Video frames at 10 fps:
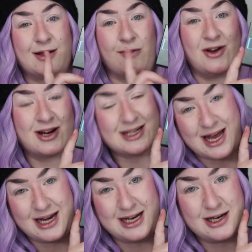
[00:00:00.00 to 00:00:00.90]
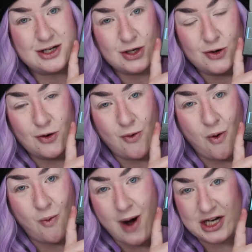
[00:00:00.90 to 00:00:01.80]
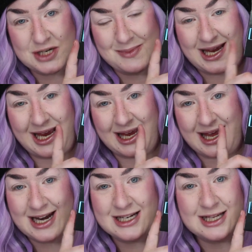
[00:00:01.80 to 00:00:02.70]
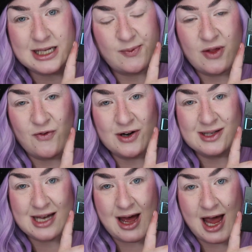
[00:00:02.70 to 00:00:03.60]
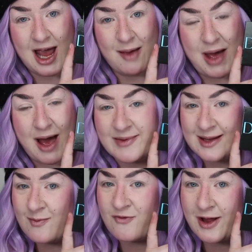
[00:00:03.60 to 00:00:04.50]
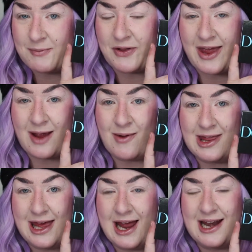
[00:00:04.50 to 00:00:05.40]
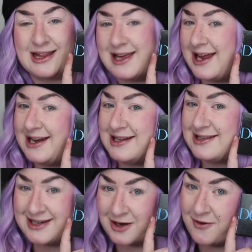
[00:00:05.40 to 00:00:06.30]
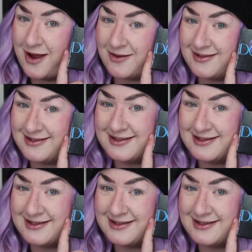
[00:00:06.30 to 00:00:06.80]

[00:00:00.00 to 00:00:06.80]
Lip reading: So if you're excited to watch me get into this for the first time, have some fun playing with it, then stick around.